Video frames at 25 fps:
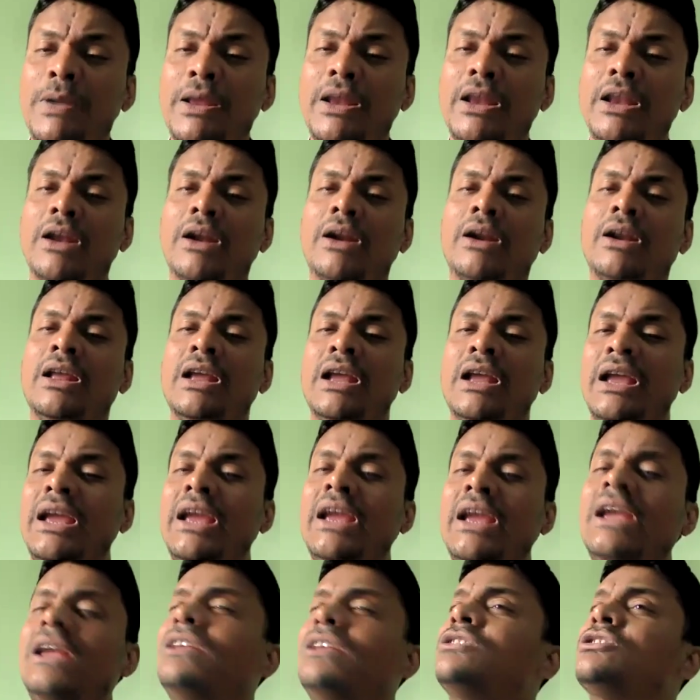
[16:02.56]
period
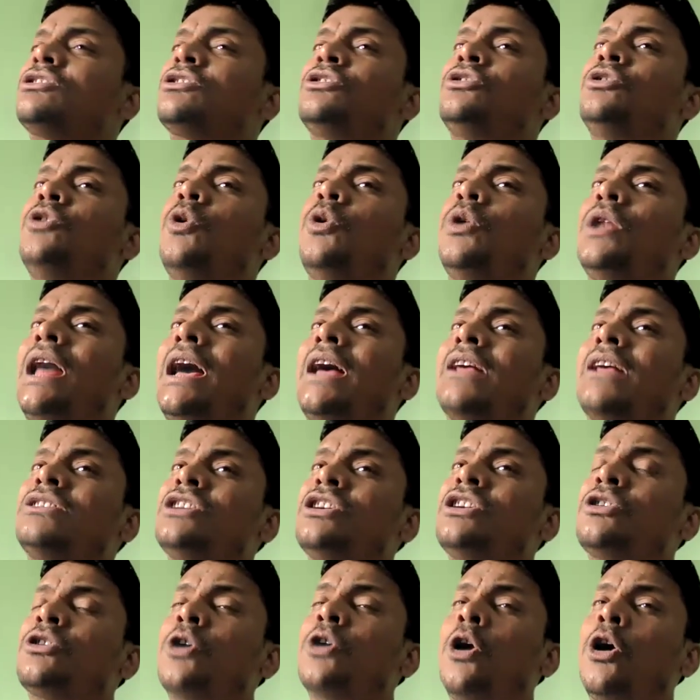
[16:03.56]
is known as
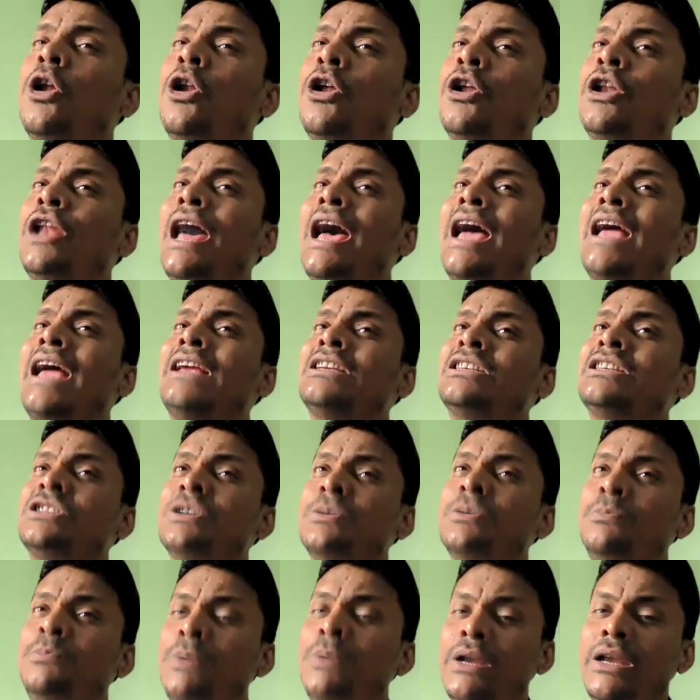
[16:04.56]
a colonized
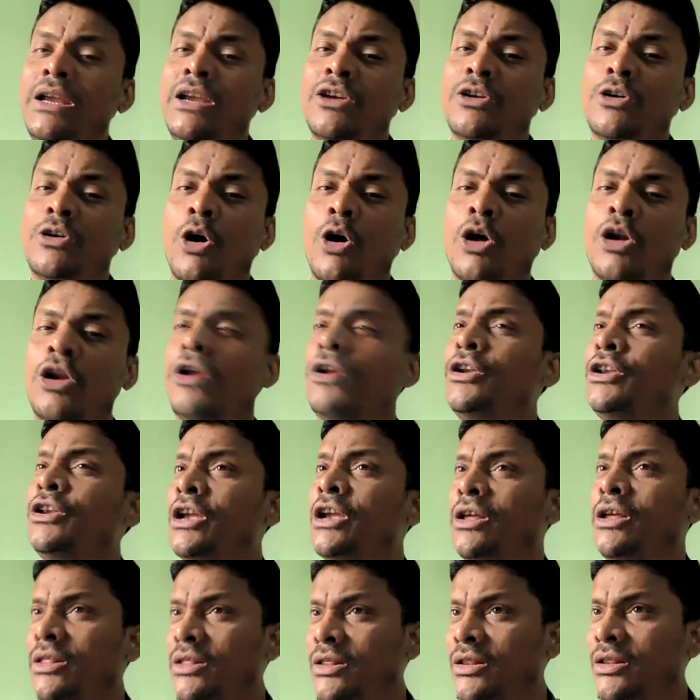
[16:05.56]

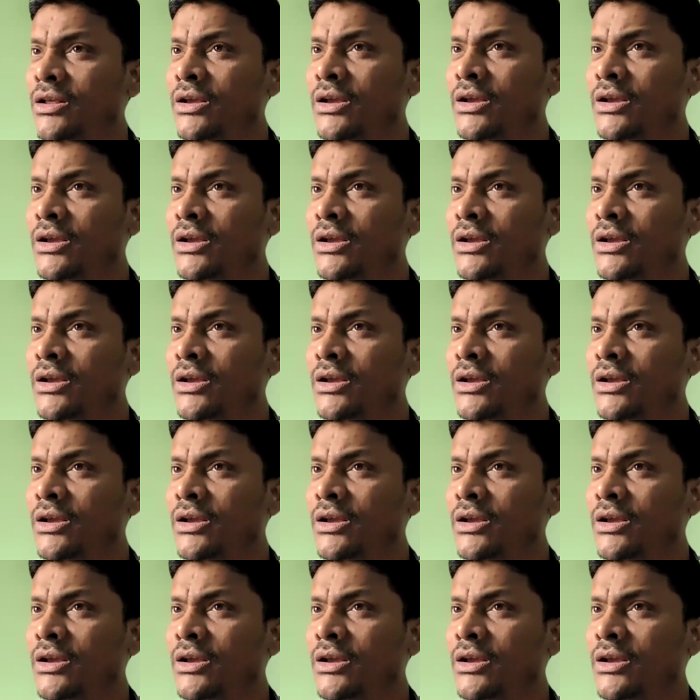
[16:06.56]
pre-colonial,